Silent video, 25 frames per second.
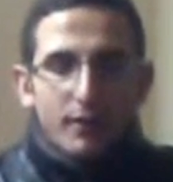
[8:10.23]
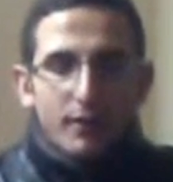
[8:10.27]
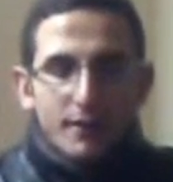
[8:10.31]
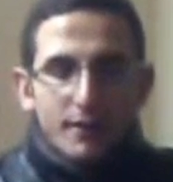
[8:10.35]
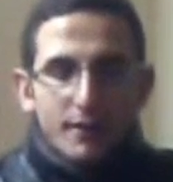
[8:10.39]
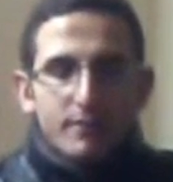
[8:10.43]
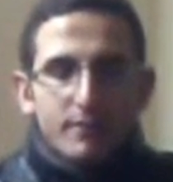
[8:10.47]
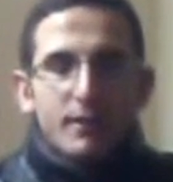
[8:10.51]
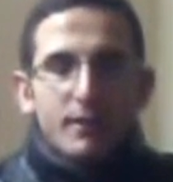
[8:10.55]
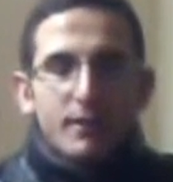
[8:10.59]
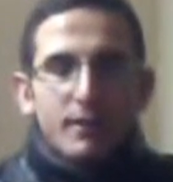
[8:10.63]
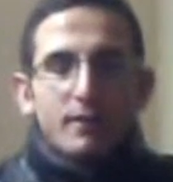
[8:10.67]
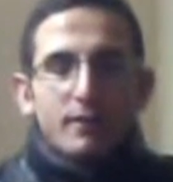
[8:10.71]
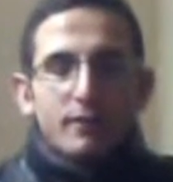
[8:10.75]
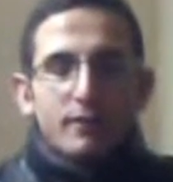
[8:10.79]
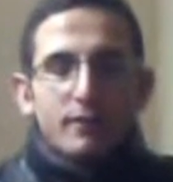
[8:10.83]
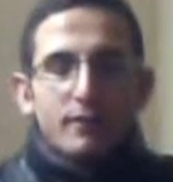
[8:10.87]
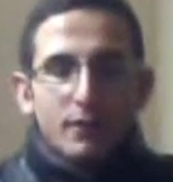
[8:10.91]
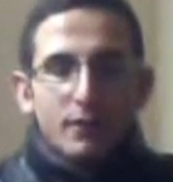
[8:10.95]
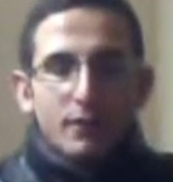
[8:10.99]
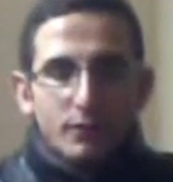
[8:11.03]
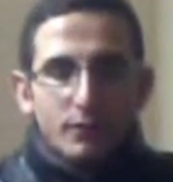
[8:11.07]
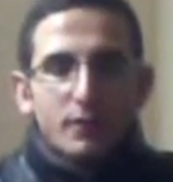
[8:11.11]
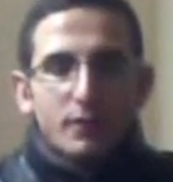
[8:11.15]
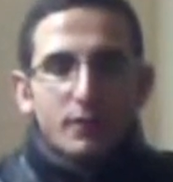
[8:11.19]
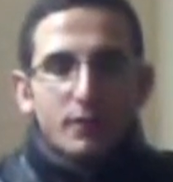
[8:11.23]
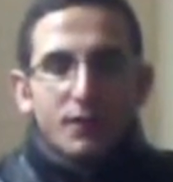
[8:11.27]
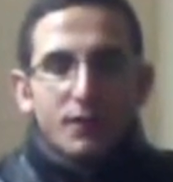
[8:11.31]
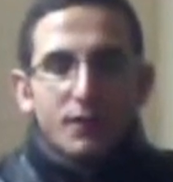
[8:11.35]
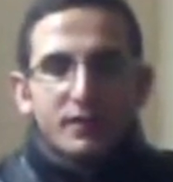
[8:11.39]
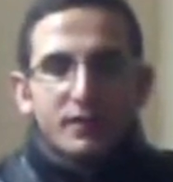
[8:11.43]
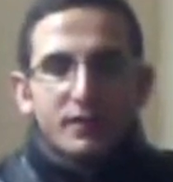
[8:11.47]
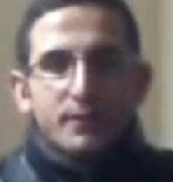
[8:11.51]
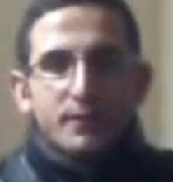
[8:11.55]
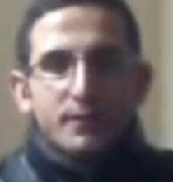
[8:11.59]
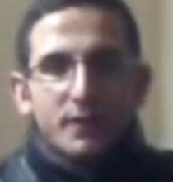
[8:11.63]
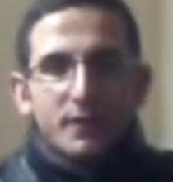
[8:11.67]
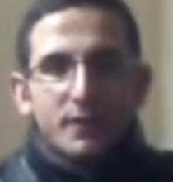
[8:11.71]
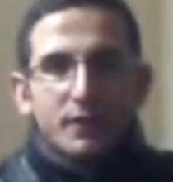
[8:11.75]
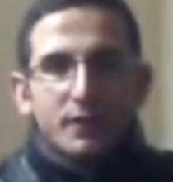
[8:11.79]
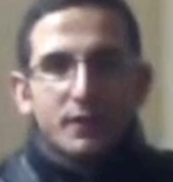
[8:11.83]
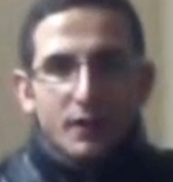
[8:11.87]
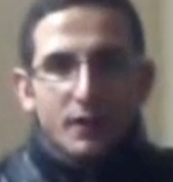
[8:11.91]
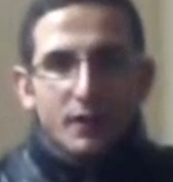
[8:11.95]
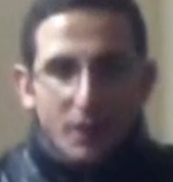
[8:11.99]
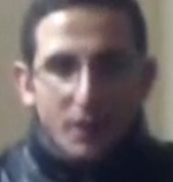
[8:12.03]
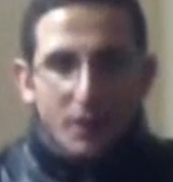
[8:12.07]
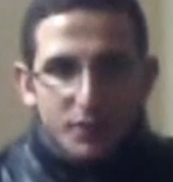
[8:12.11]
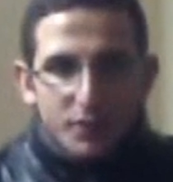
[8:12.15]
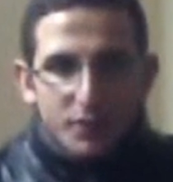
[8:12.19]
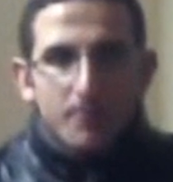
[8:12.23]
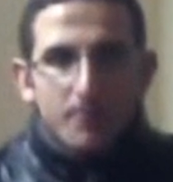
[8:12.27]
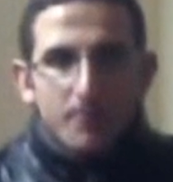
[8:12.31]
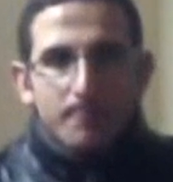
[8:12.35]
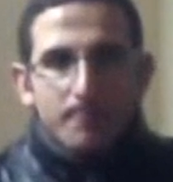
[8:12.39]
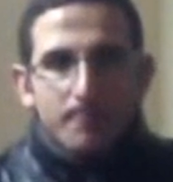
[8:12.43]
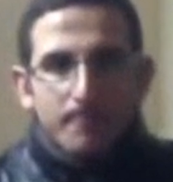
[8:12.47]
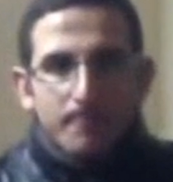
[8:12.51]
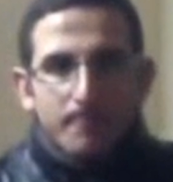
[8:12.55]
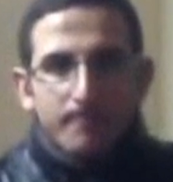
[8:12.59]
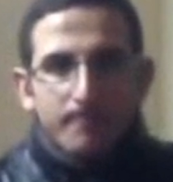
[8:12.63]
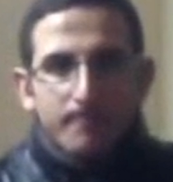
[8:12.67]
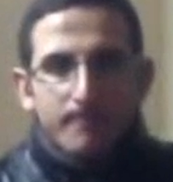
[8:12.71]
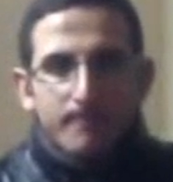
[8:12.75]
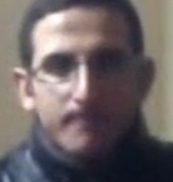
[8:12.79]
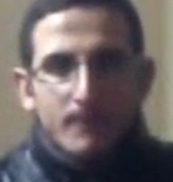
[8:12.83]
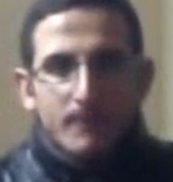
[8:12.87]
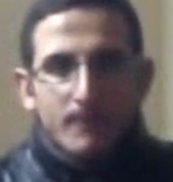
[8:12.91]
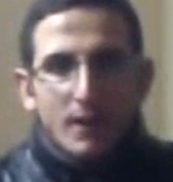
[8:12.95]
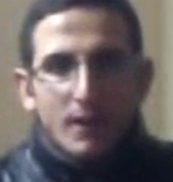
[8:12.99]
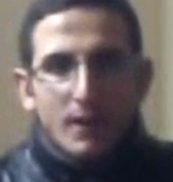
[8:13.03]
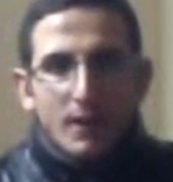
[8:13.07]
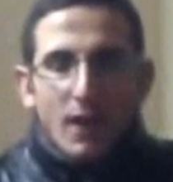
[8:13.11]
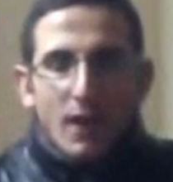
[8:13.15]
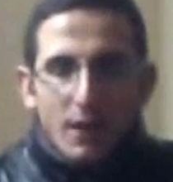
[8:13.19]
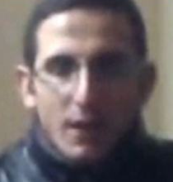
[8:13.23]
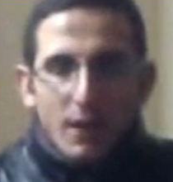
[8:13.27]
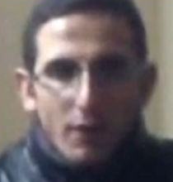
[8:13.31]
we can find similar planets